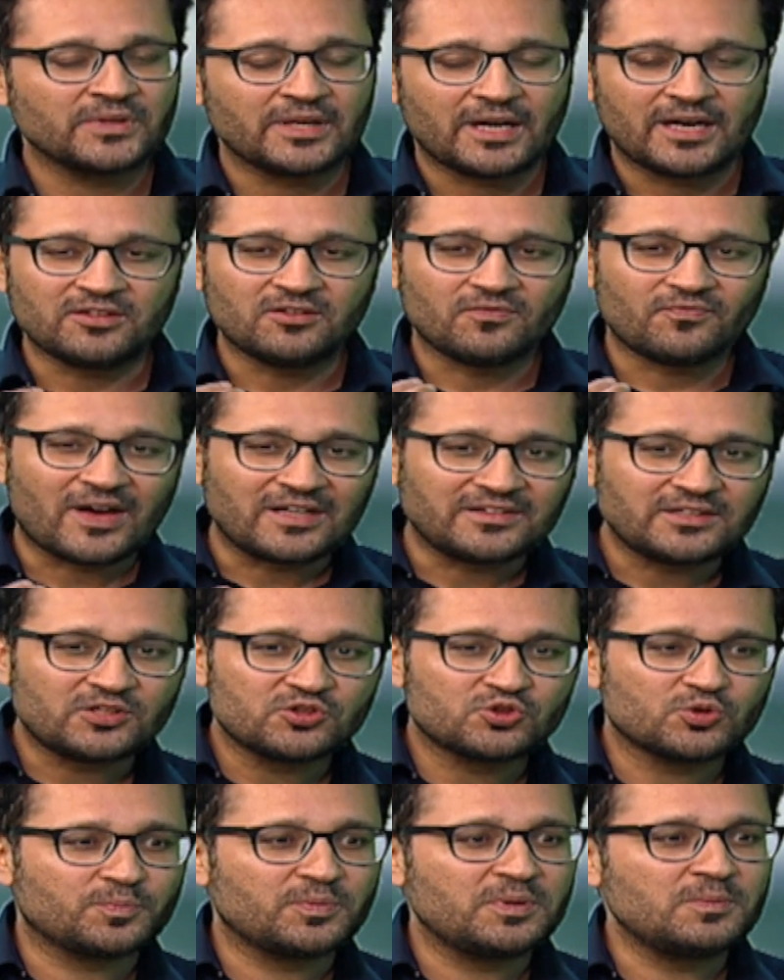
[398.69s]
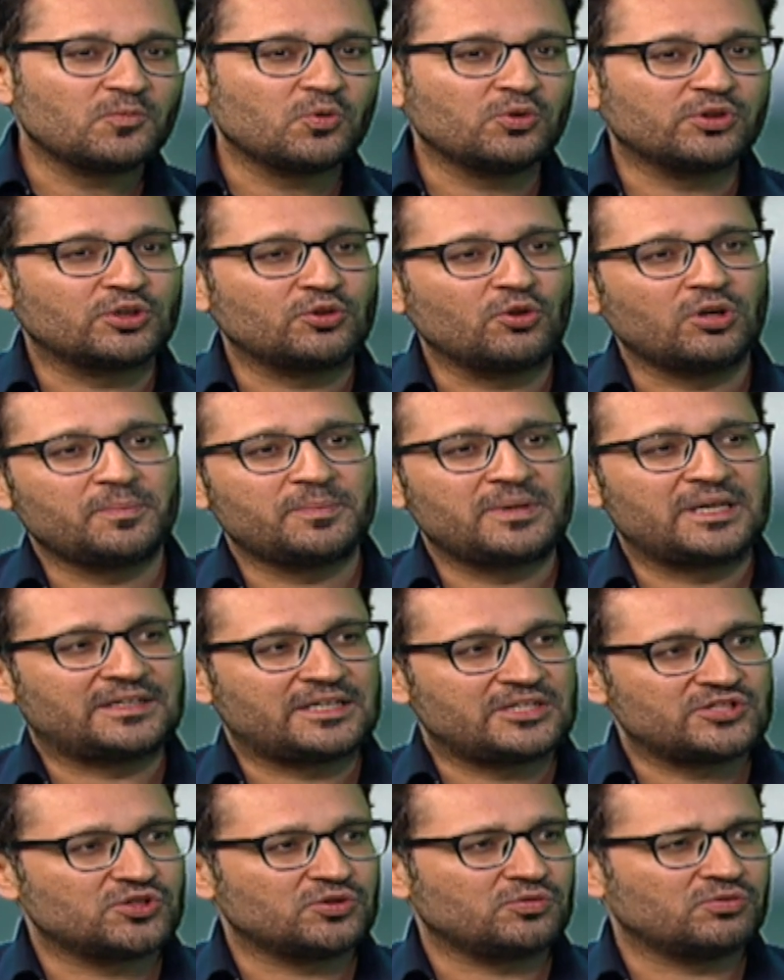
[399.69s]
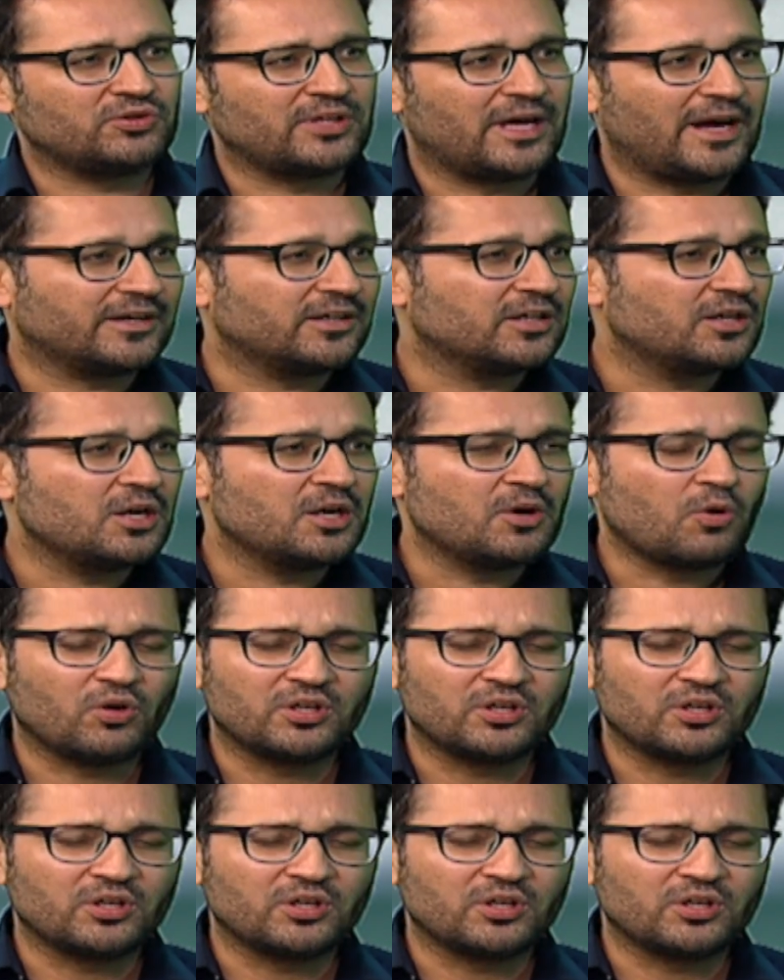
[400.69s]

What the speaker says: And the fact that the Supreme Court did not pay attention to that,